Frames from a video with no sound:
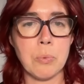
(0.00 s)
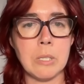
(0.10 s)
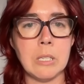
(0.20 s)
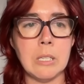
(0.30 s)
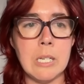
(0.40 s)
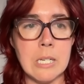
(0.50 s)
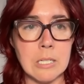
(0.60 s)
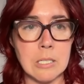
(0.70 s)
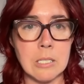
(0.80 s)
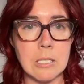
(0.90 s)

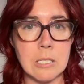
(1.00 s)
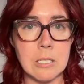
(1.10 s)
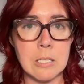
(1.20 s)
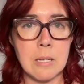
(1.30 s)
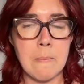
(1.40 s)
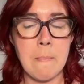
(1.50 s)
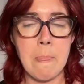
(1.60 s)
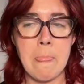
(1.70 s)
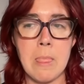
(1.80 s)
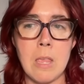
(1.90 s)
release
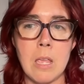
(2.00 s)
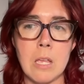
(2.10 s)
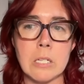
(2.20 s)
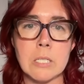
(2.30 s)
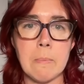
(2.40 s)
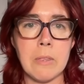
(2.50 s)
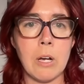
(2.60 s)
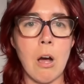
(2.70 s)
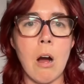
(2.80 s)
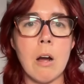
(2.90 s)
some of the
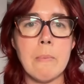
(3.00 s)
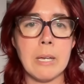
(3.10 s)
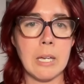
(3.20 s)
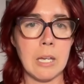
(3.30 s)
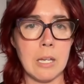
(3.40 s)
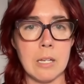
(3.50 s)
karmic